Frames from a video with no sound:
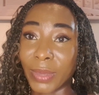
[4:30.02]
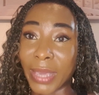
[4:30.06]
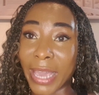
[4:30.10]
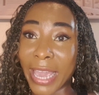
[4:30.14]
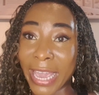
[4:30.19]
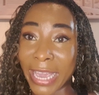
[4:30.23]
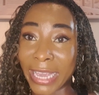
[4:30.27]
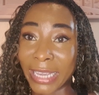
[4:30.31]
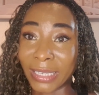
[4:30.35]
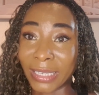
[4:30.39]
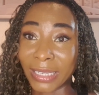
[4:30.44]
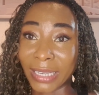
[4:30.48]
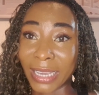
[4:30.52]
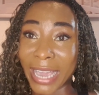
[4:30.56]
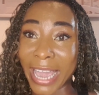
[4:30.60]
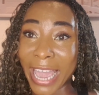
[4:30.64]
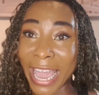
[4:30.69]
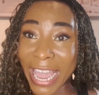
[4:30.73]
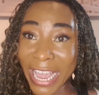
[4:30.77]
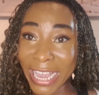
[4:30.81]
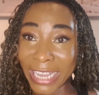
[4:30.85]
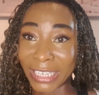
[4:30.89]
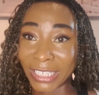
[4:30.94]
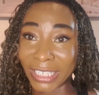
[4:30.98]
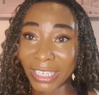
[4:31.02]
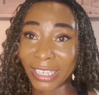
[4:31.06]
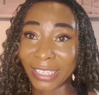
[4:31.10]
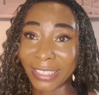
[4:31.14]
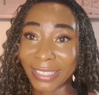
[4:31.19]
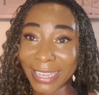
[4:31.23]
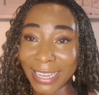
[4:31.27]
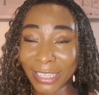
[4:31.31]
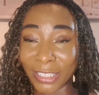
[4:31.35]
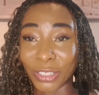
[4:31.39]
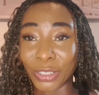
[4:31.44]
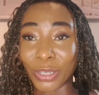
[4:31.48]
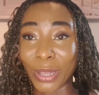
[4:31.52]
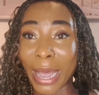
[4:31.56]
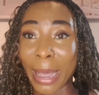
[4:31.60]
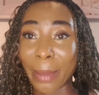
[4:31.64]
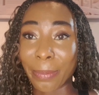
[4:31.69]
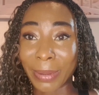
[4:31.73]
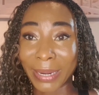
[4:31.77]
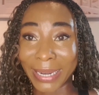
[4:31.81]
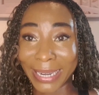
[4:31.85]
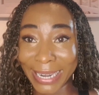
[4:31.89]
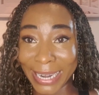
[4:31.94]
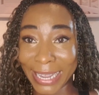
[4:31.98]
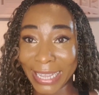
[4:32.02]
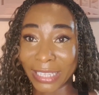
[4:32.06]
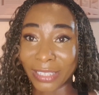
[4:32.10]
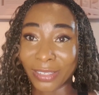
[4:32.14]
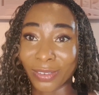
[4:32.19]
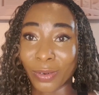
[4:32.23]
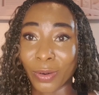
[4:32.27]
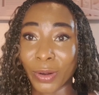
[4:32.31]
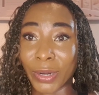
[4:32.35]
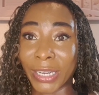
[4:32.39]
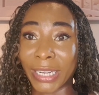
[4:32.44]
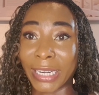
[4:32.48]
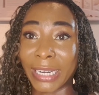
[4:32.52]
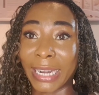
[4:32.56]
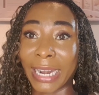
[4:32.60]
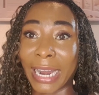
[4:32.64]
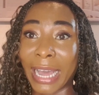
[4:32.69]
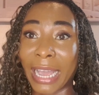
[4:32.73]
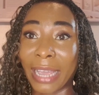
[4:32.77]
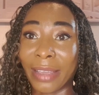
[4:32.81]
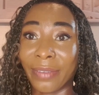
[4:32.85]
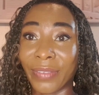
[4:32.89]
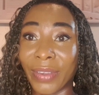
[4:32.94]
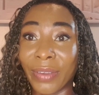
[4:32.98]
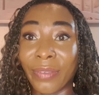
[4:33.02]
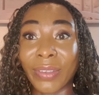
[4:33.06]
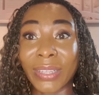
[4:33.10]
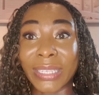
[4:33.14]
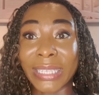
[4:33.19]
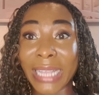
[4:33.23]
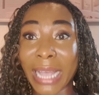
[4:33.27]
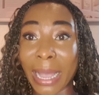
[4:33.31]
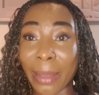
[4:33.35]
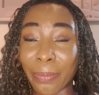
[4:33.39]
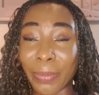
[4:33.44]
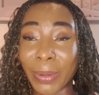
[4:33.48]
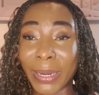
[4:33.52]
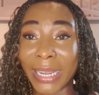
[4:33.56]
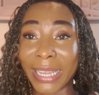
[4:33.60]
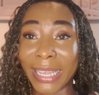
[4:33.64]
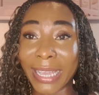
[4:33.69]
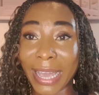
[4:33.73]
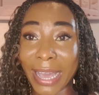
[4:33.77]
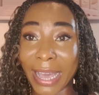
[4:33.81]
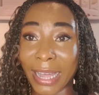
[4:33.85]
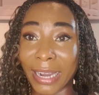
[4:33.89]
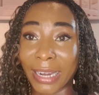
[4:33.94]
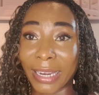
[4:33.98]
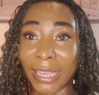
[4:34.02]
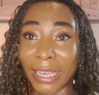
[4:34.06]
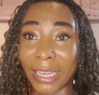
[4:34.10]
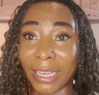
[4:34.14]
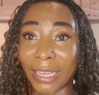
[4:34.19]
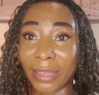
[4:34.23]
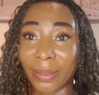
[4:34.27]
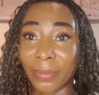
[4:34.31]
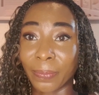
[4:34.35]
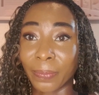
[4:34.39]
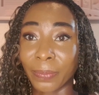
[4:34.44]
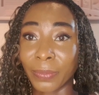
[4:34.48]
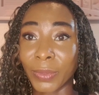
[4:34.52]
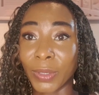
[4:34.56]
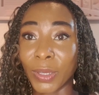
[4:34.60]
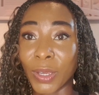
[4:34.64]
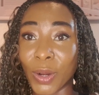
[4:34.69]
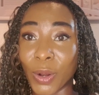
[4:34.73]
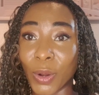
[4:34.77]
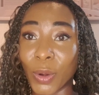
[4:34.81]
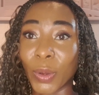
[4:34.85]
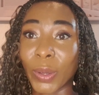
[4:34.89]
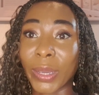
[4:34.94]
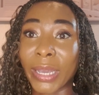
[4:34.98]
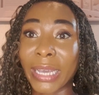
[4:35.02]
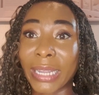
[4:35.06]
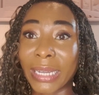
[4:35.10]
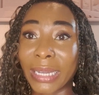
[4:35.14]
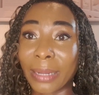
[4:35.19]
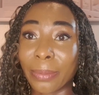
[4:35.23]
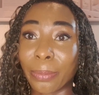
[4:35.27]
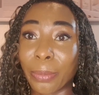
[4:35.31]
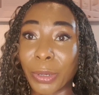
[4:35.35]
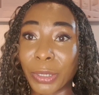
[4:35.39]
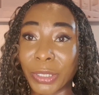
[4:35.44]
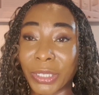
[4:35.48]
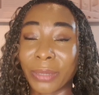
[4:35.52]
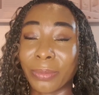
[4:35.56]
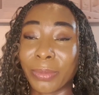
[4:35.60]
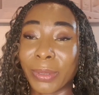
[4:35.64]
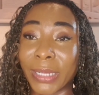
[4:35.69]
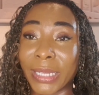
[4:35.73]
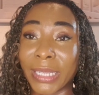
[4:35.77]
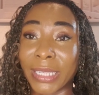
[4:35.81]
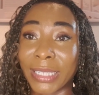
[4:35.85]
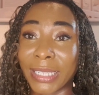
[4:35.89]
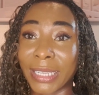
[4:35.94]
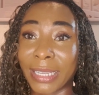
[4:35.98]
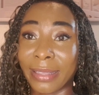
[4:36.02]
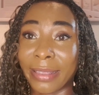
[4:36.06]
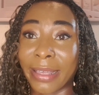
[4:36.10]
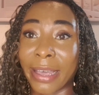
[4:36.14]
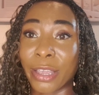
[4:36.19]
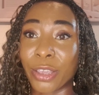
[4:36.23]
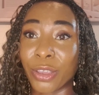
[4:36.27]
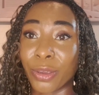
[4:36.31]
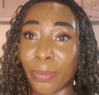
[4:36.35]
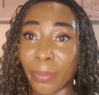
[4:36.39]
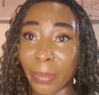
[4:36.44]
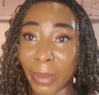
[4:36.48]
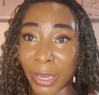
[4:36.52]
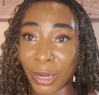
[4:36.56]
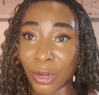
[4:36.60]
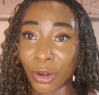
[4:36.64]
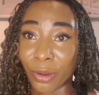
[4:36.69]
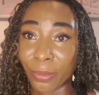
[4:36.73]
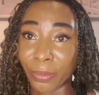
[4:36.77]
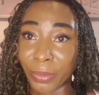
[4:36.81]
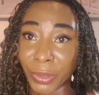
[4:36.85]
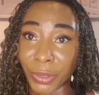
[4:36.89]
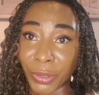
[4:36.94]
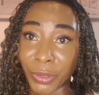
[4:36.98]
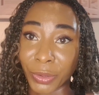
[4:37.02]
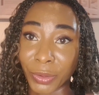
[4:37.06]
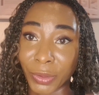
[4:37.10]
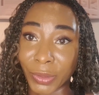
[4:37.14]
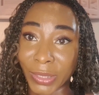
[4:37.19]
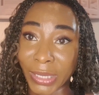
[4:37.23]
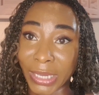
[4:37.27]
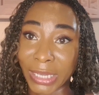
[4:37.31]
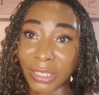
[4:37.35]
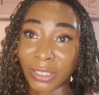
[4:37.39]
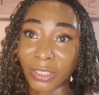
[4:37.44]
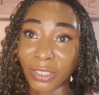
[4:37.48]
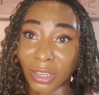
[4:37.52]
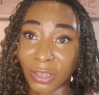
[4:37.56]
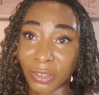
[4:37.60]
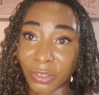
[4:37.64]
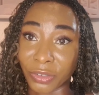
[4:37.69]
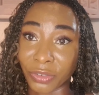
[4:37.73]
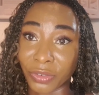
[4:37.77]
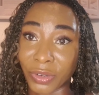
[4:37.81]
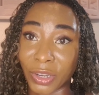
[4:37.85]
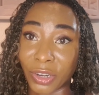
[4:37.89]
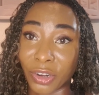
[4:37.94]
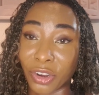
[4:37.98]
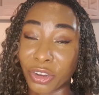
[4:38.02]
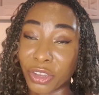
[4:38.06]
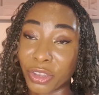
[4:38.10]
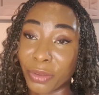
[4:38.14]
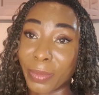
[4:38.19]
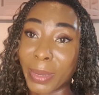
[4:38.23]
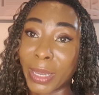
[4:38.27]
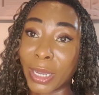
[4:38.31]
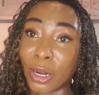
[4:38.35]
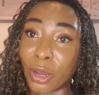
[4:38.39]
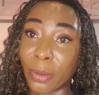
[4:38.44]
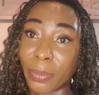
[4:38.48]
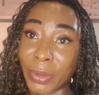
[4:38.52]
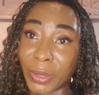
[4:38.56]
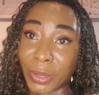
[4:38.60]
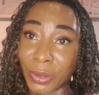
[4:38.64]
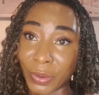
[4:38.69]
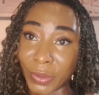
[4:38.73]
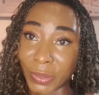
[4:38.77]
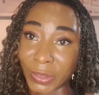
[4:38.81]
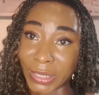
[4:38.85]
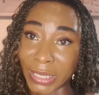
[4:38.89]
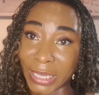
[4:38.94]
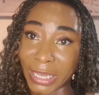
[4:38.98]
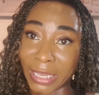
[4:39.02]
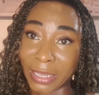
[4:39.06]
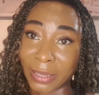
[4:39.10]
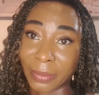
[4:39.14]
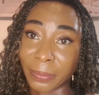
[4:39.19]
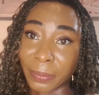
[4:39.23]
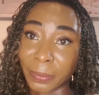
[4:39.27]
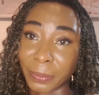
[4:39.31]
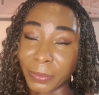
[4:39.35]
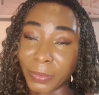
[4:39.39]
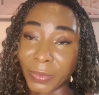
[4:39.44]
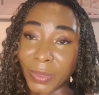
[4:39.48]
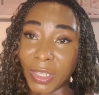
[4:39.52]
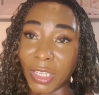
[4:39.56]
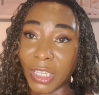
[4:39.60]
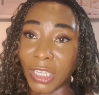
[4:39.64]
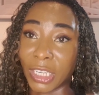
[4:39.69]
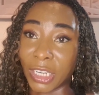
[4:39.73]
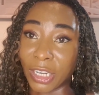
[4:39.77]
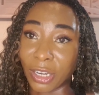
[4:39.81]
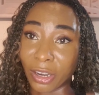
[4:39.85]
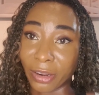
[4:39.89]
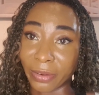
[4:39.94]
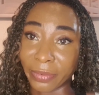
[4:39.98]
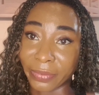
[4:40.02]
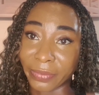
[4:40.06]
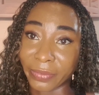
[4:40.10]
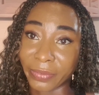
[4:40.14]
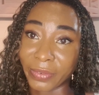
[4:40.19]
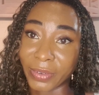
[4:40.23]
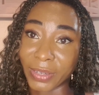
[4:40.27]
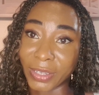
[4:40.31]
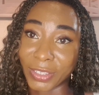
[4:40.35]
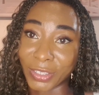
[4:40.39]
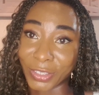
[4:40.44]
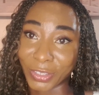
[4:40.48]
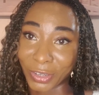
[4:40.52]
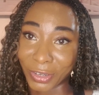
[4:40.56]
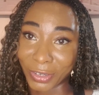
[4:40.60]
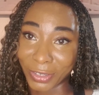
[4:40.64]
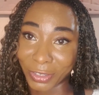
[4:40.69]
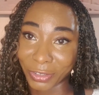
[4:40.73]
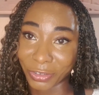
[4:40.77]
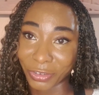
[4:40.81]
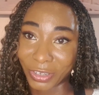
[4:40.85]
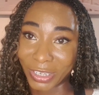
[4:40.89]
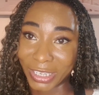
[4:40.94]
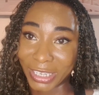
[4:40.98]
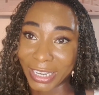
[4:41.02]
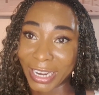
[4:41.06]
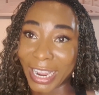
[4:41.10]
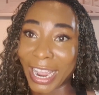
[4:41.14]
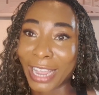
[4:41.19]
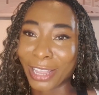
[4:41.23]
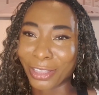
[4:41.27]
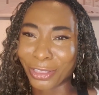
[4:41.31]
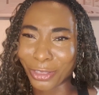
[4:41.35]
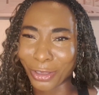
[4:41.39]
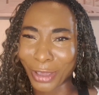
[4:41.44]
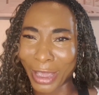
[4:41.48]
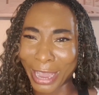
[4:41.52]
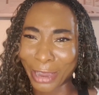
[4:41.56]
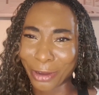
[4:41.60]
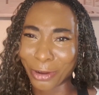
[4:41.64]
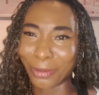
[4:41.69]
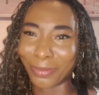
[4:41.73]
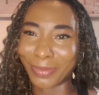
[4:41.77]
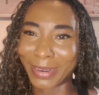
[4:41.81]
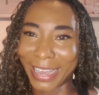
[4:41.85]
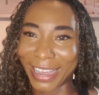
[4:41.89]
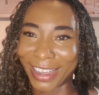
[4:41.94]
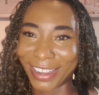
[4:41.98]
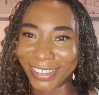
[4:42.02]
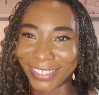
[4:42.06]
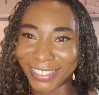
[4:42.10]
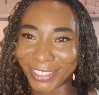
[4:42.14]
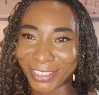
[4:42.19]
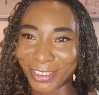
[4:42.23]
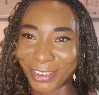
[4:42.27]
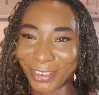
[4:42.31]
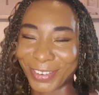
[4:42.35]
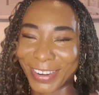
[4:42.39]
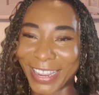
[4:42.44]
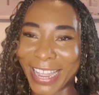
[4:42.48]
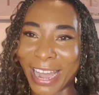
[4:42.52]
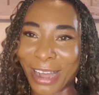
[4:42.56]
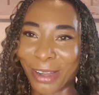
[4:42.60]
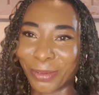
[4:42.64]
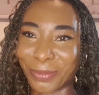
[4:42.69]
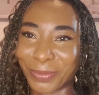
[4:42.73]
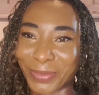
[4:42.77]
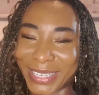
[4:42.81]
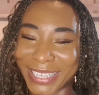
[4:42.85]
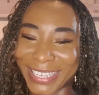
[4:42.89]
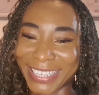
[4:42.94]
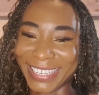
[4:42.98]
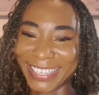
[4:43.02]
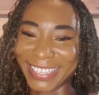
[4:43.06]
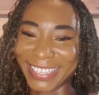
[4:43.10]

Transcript: Aging tends to happen later on in life. If it's happening earlier, look at the possibility that you may not be using sunscreen or you may not be using enough sunscreen. I hope that story helped.